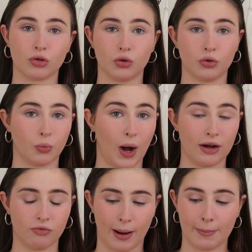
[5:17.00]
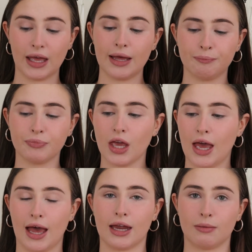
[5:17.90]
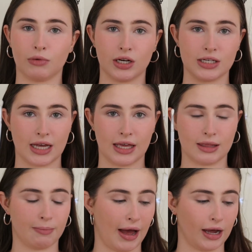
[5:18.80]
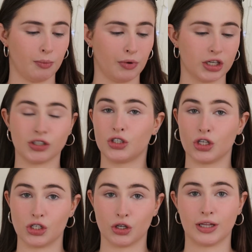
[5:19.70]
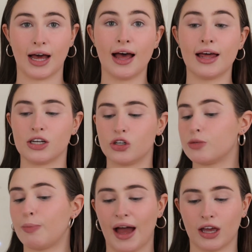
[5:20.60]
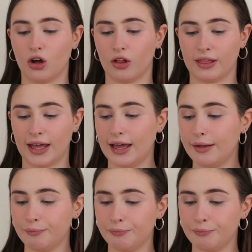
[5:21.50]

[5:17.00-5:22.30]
called White Rabbit, and I'm going to take the packer brush to do that and just pack it on there.